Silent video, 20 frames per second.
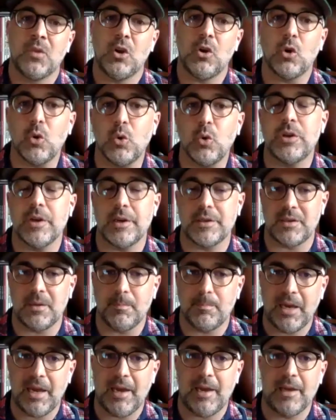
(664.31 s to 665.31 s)
Who does it
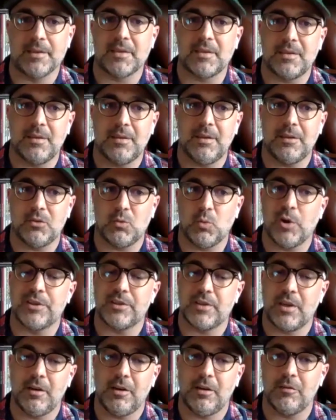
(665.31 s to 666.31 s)
best is what's
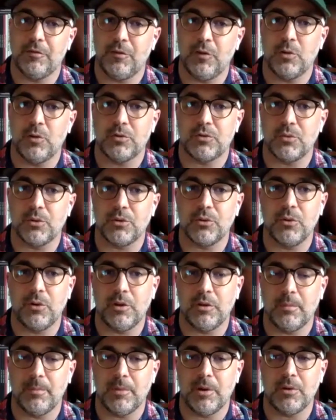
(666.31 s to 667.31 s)
going to influence
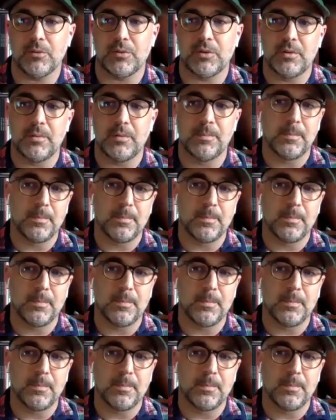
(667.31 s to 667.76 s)
recruiting the most.